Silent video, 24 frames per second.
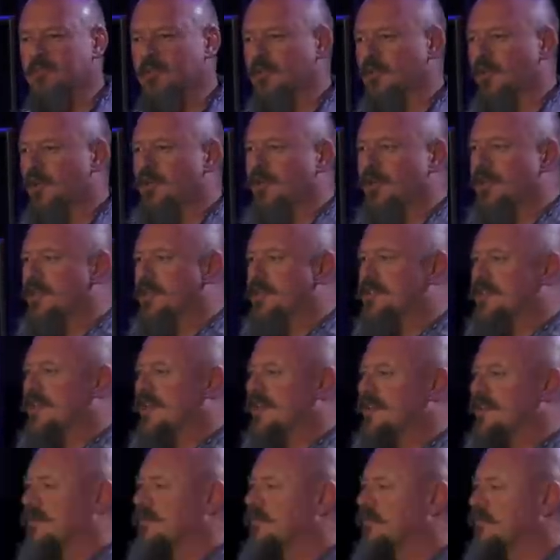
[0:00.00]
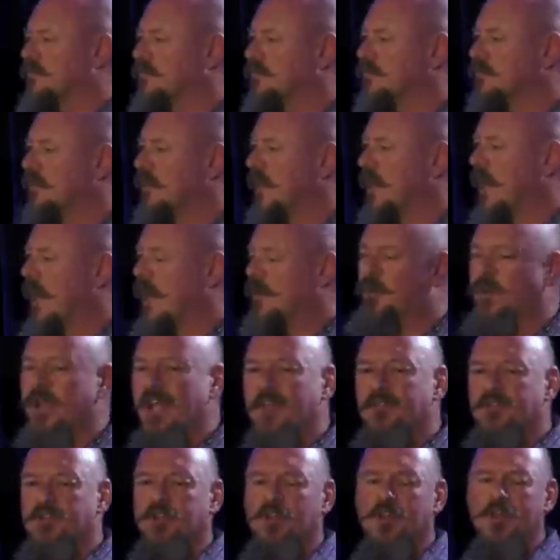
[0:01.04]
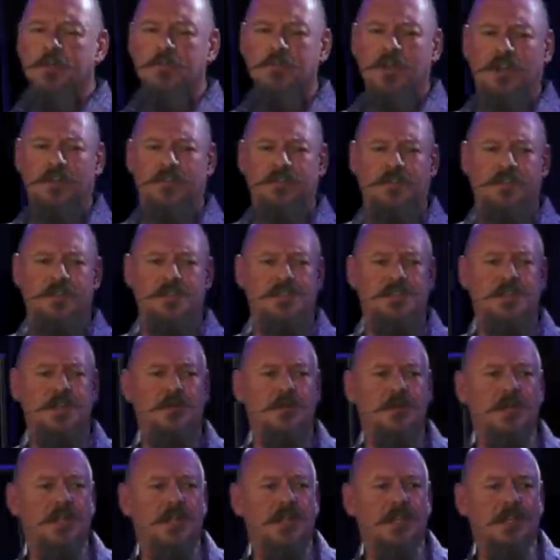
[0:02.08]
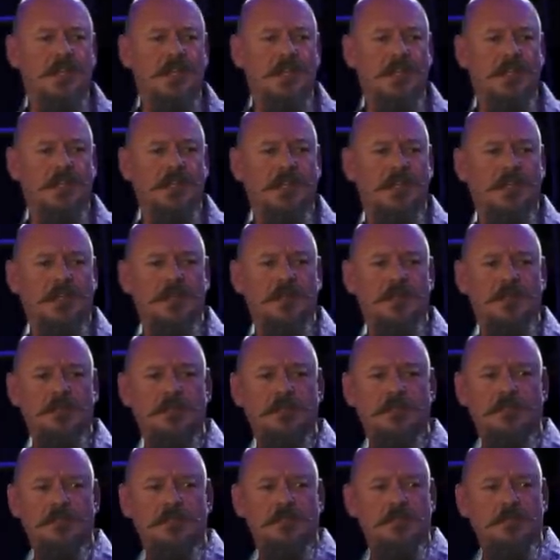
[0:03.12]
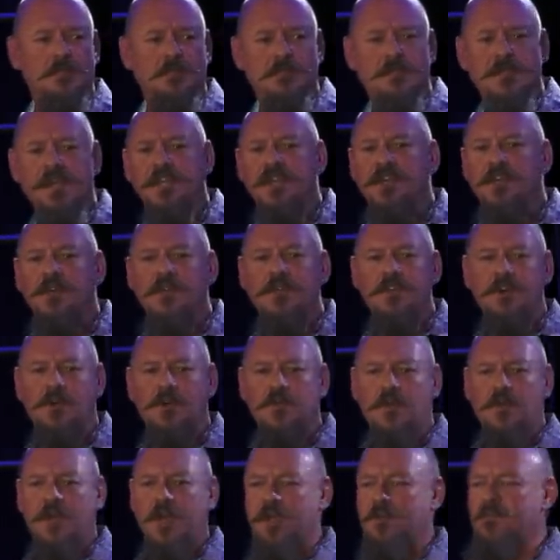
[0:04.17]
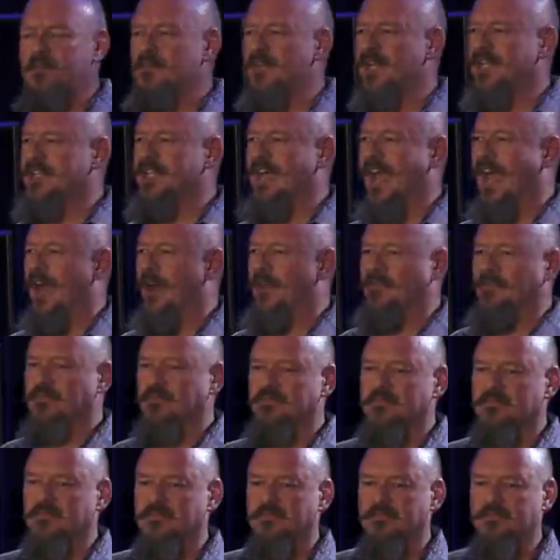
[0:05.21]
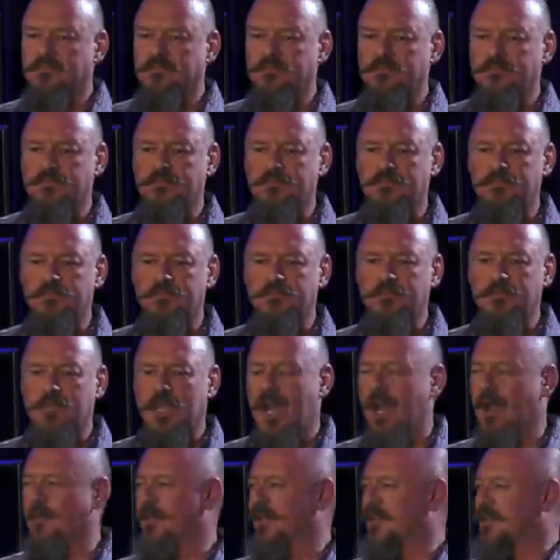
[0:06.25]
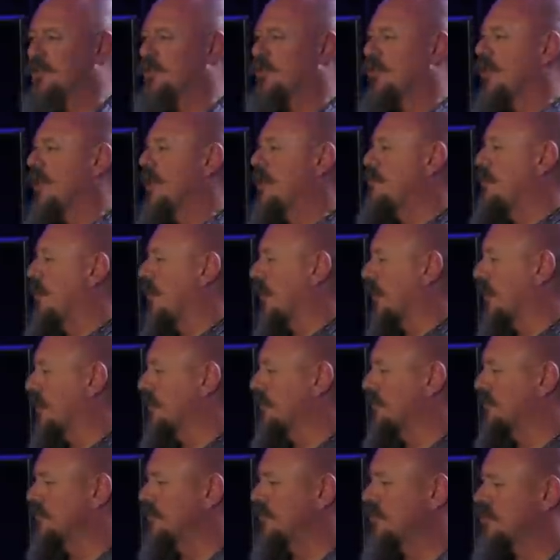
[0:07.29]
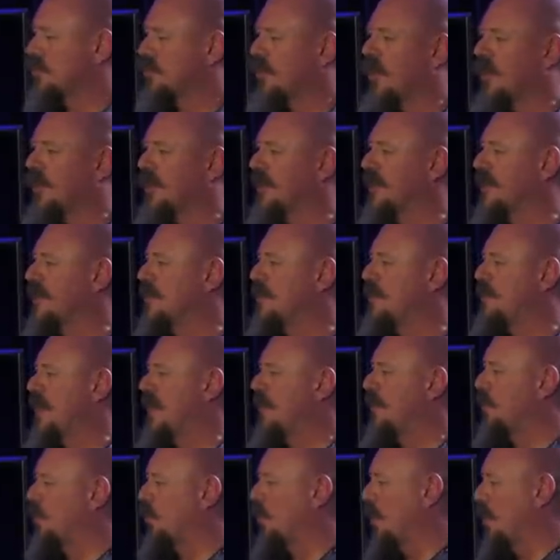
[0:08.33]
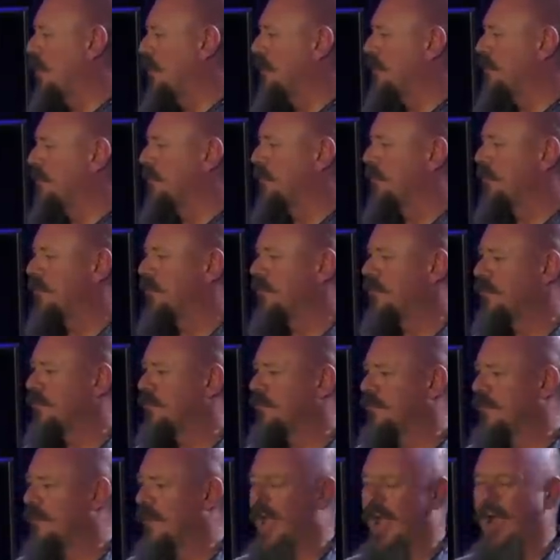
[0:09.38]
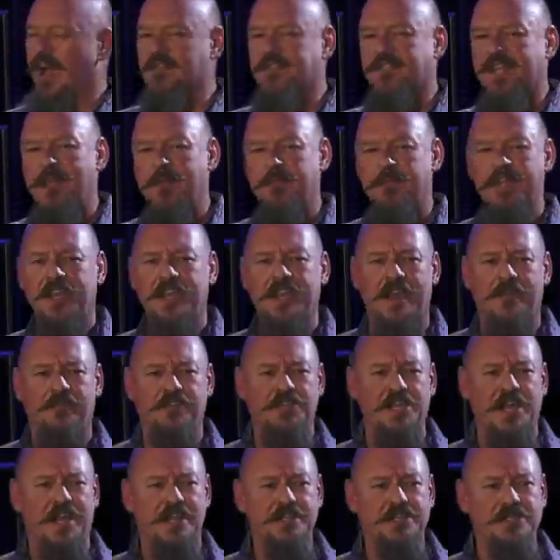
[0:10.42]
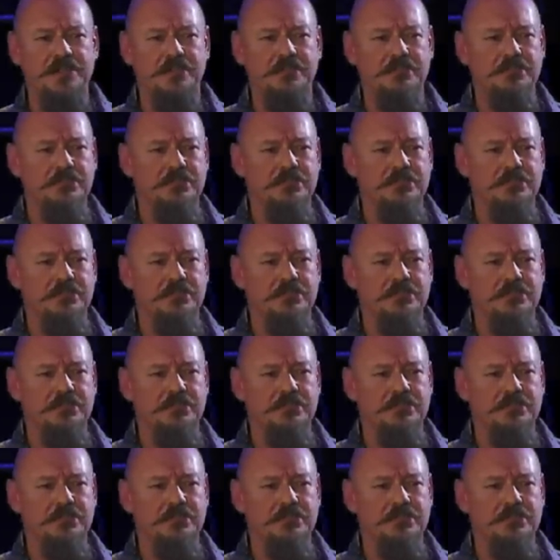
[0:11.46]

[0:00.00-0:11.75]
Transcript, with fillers: Loneliness doesn't. And we have a trademark for this, don't we? Men go in their own way, MGTOW. How about the trademark, strong and independent woman? How's that being advertised?